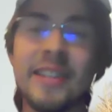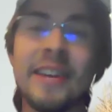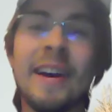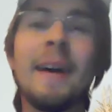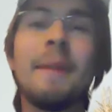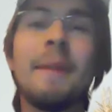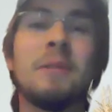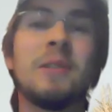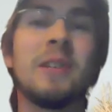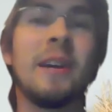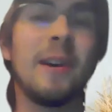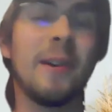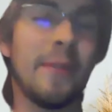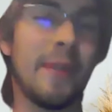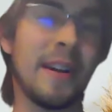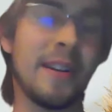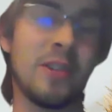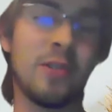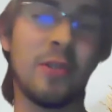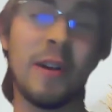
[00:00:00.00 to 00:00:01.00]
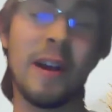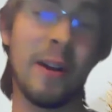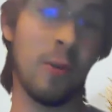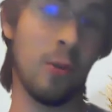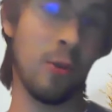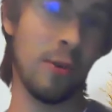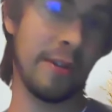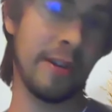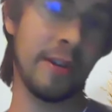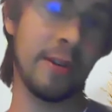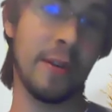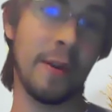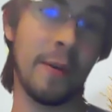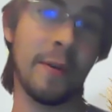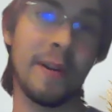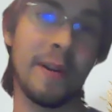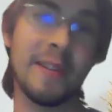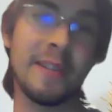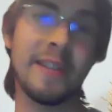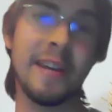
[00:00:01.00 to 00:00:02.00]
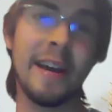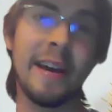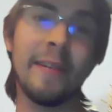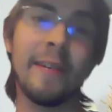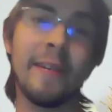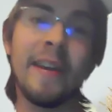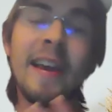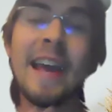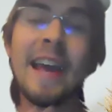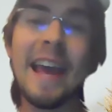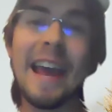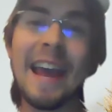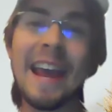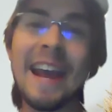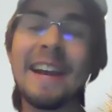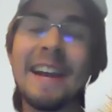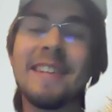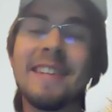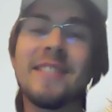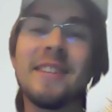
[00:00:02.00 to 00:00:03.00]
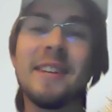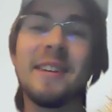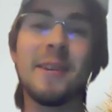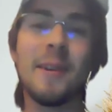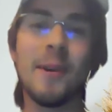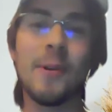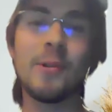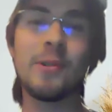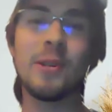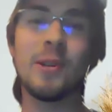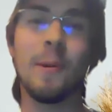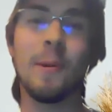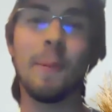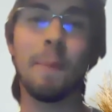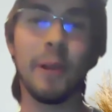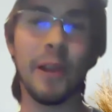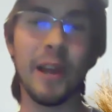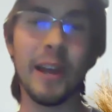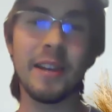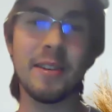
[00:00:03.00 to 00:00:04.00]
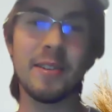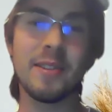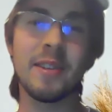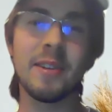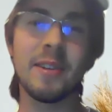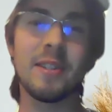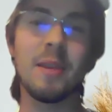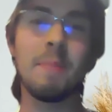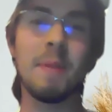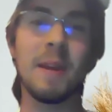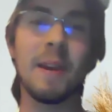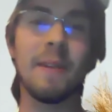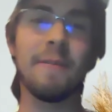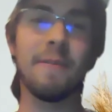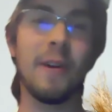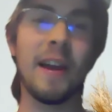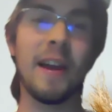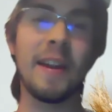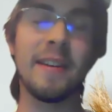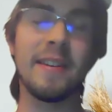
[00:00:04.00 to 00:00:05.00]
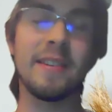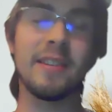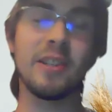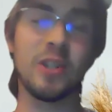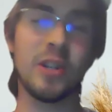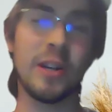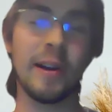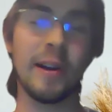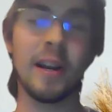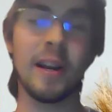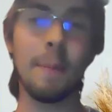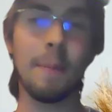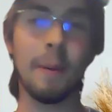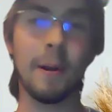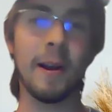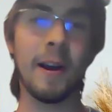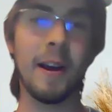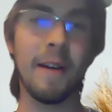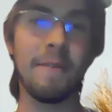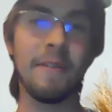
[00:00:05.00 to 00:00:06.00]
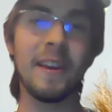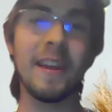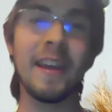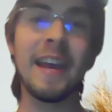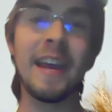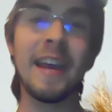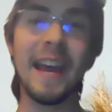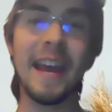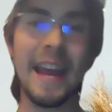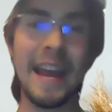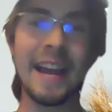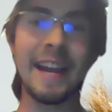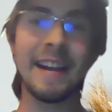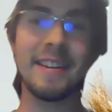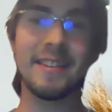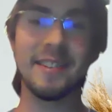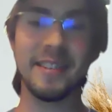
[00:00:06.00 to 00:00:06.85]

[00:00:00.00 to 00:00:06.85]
the upscale restaurant or the only one in town, and it's the go-to place to meet a friend, to share a cup of coffee, and a